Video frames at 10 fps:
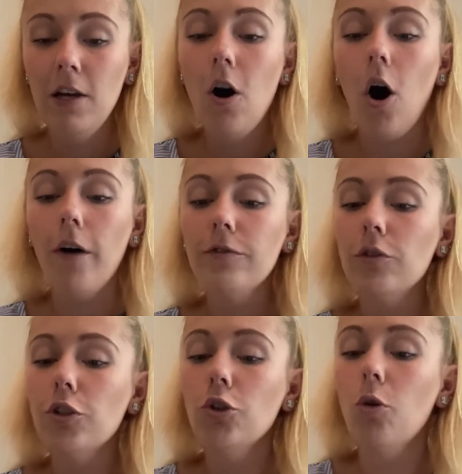After
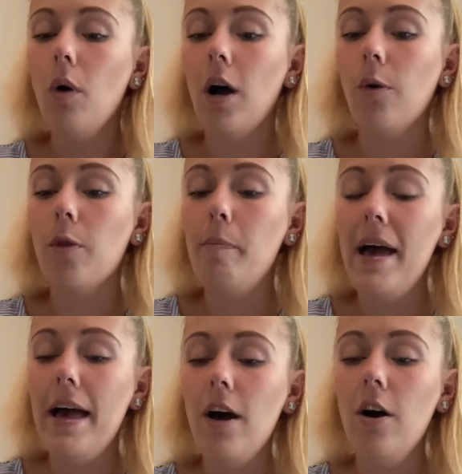a short while, the
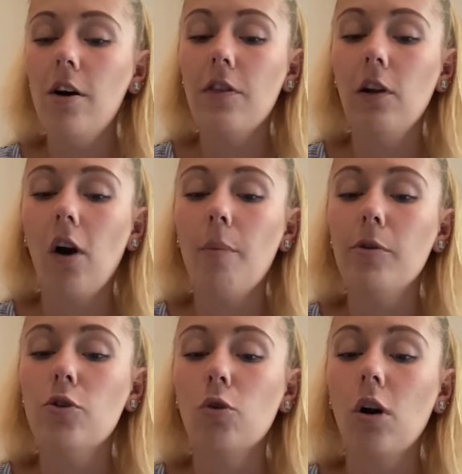pair heard the
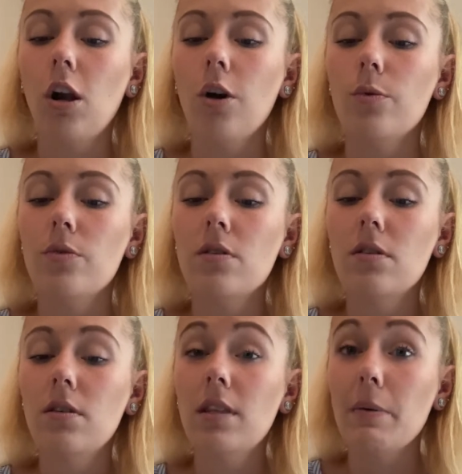library door close.
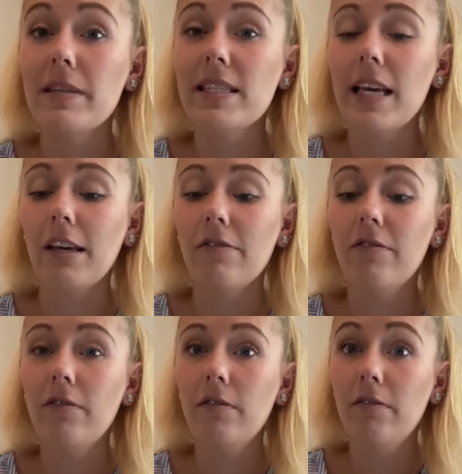They were
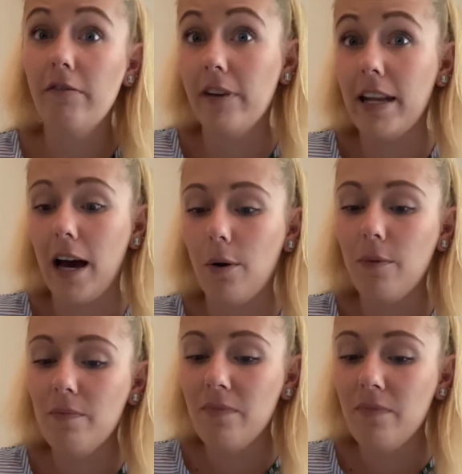safe, for now.